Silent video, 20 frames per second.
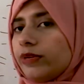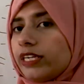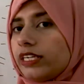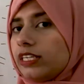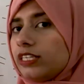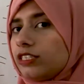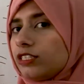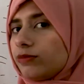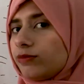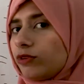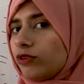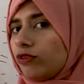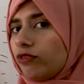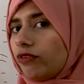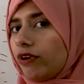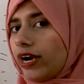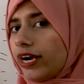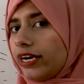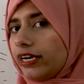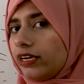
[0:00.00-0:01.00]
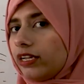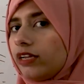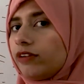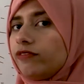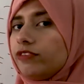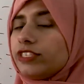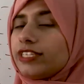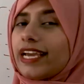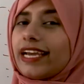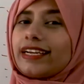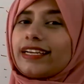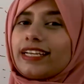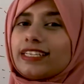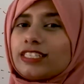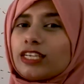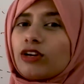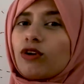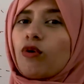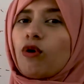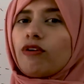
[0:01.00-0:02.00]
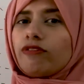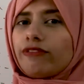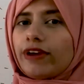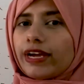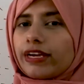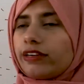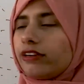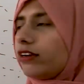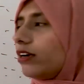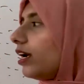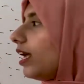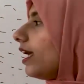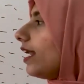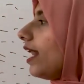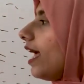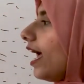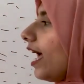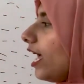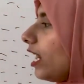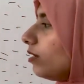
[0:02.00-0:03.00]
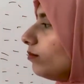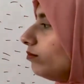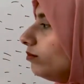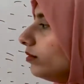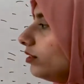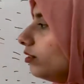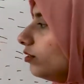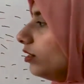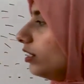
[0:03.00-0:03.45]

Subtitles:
magnesium chloride, which act as a cofactor and help